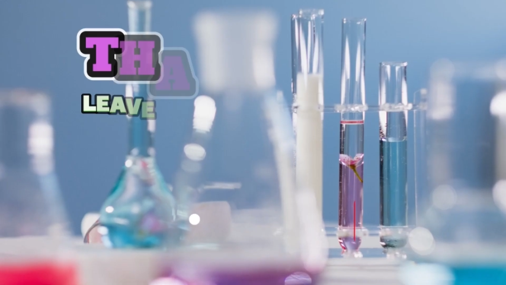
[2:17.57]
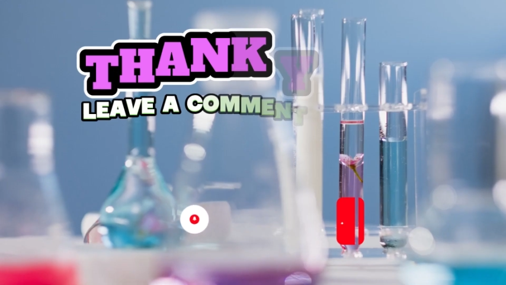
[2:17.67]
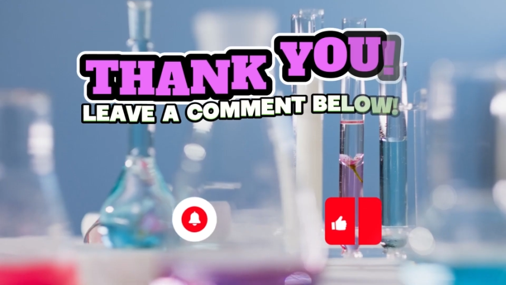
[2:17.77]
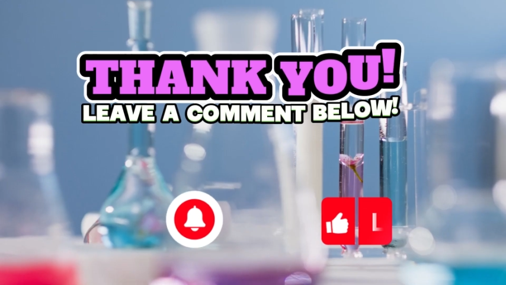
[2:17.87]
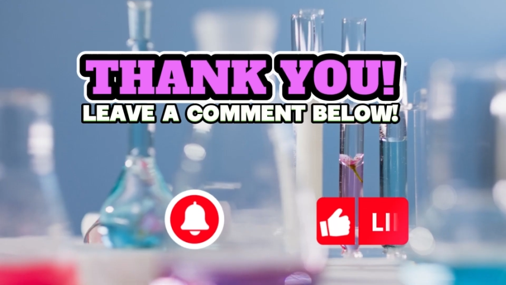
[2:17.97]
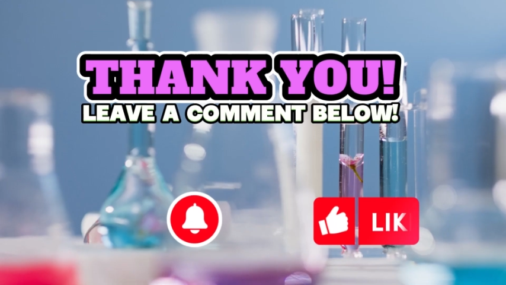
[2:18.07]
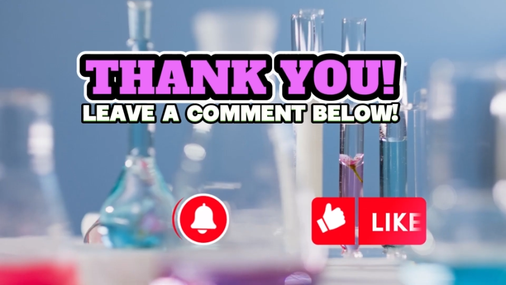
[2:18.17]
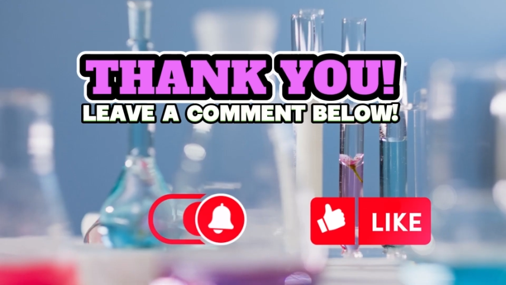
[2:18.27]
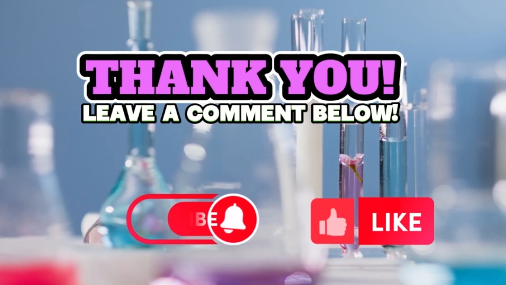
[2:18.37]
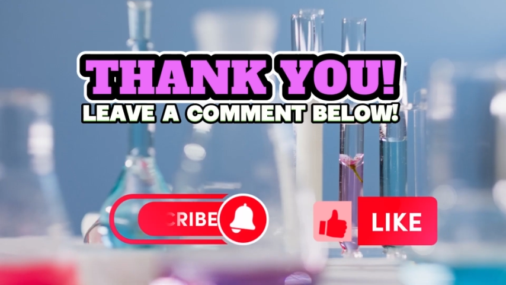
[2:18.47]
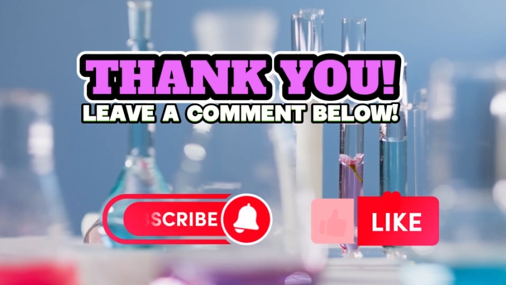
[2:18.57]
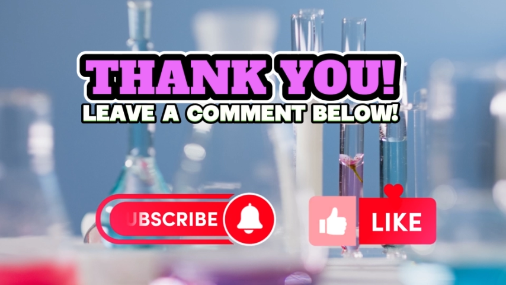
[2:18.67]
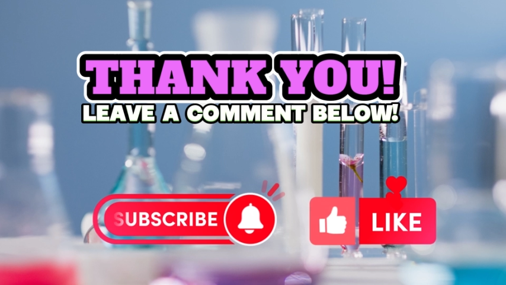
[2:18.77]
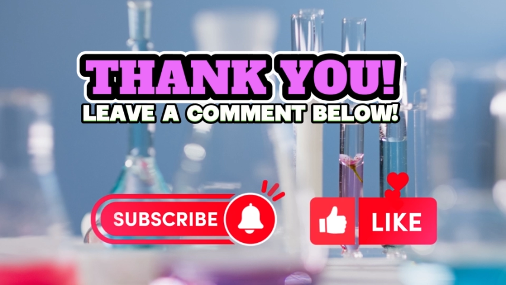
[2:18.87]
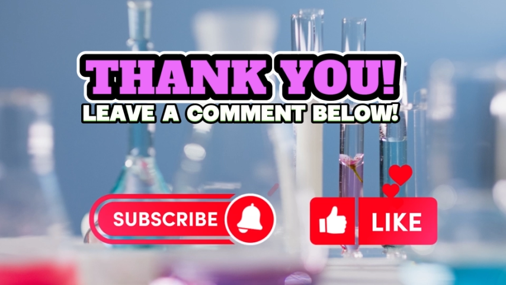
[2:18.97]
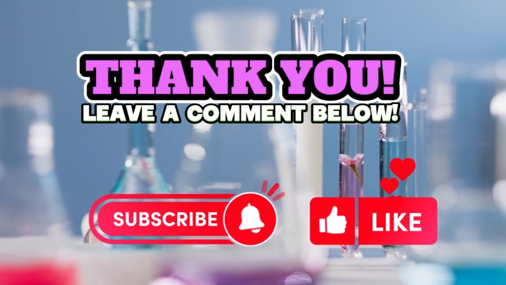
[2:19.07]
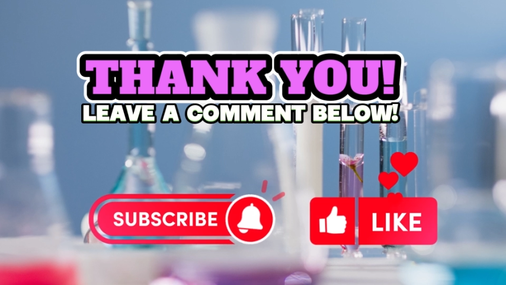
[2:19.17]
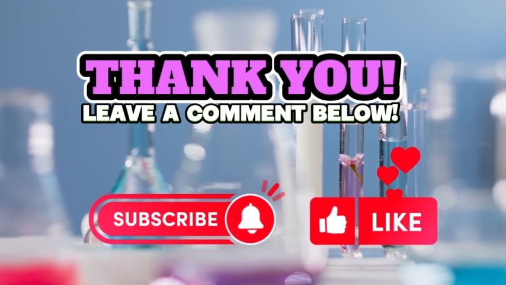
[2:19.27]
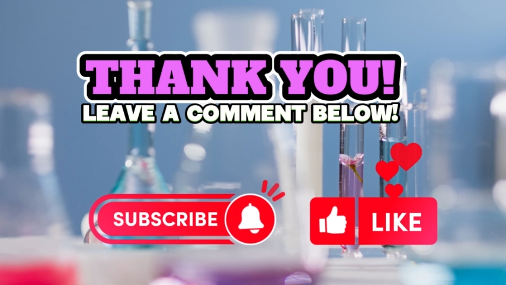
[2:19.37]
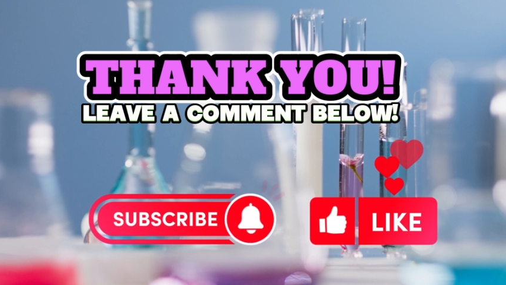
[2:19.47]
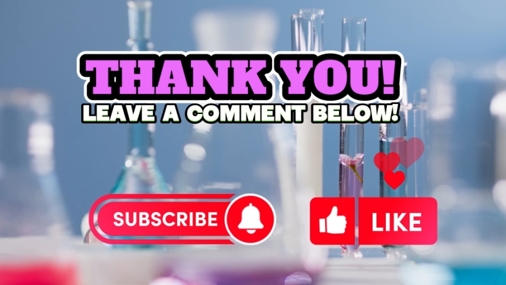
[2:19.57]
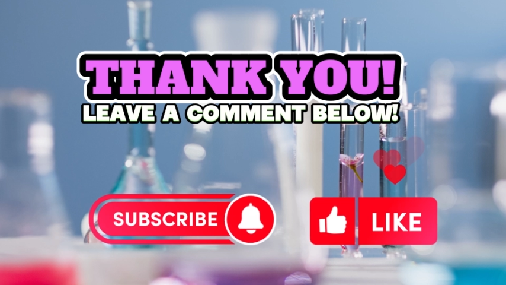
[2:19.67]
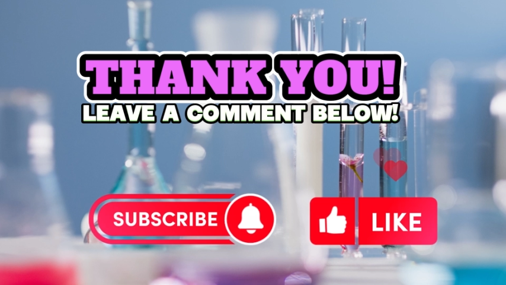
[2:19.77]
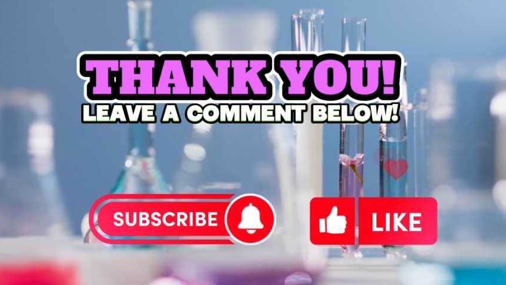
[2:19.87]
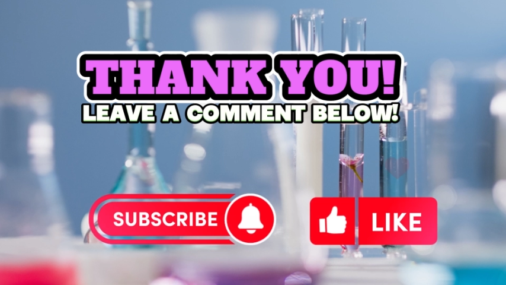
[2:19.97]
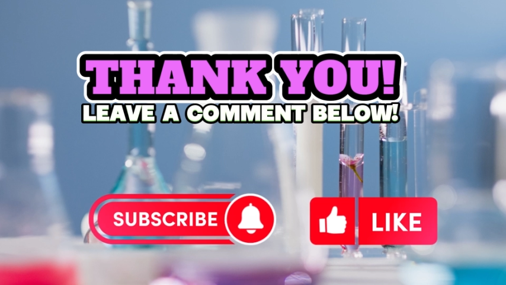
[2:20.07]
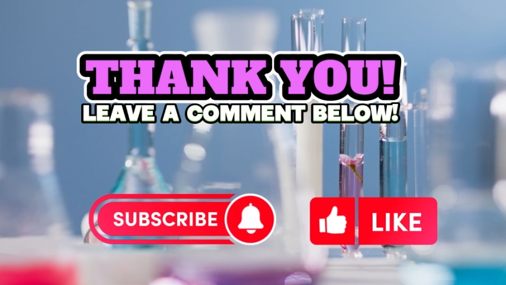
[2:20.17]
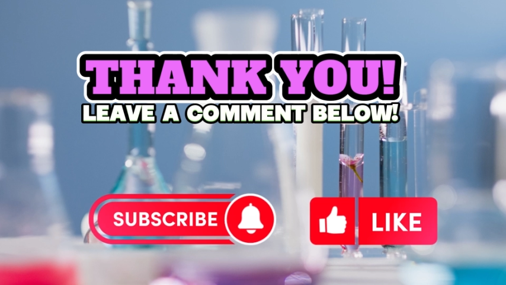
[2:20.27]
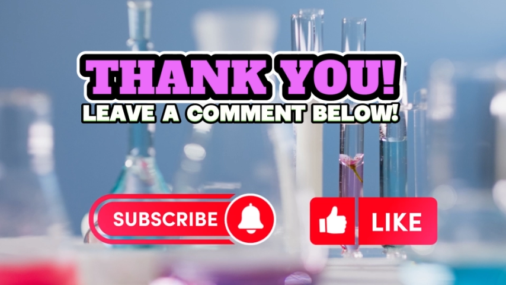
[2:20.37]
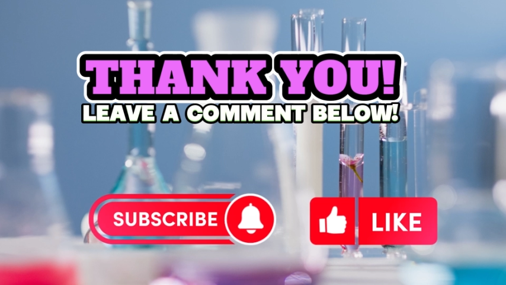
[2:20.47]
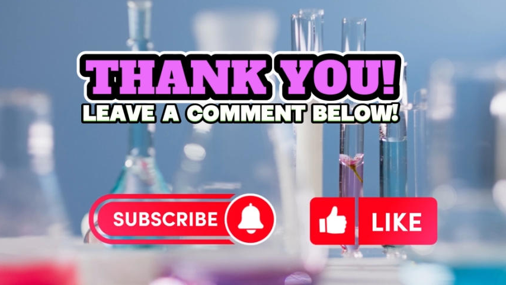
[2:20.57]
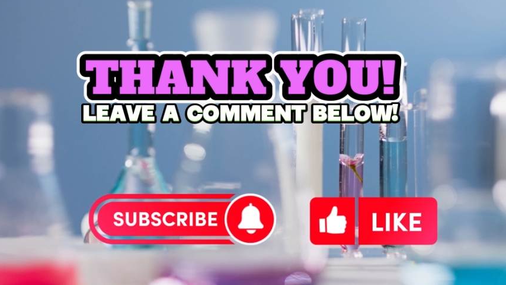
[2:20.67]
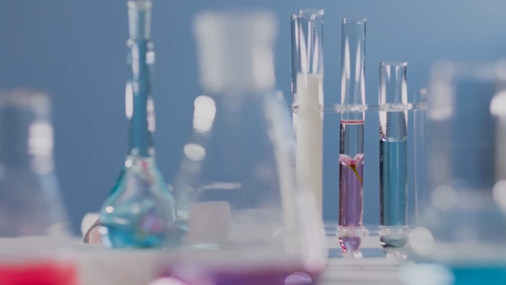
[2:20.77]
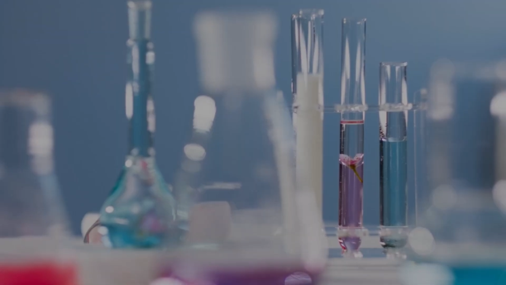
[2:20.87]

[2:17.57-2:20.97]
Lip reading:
[unreadable: no face in view]